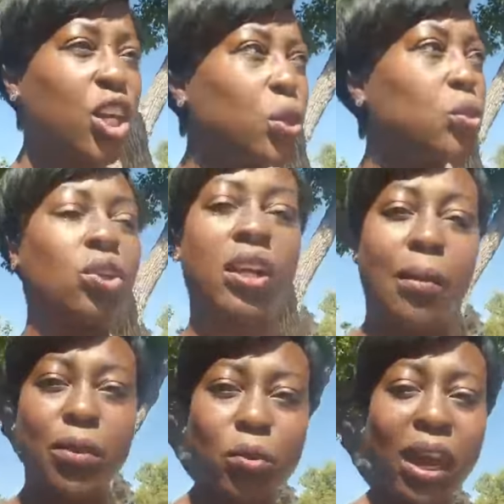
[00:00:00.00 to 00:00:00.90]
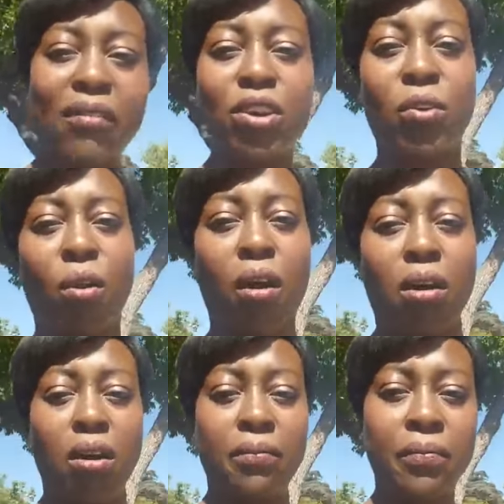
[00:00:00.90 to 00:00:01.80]
You shut up. You gave it your
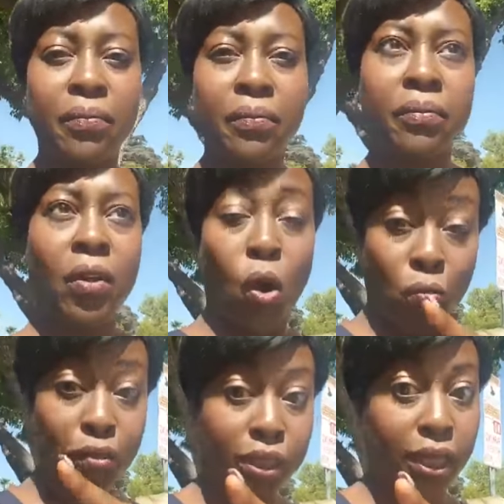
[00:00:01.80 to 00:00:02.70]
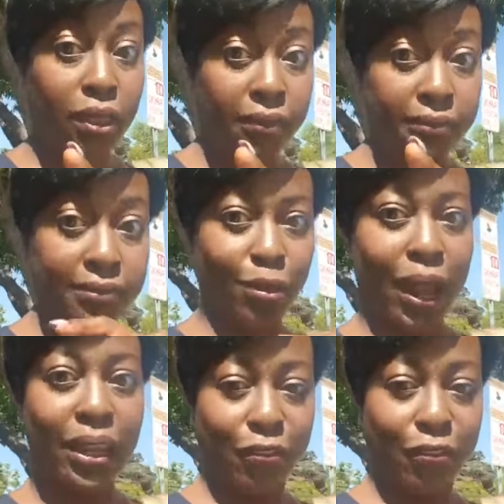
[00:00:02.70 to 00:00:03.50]
all, hopefully, right?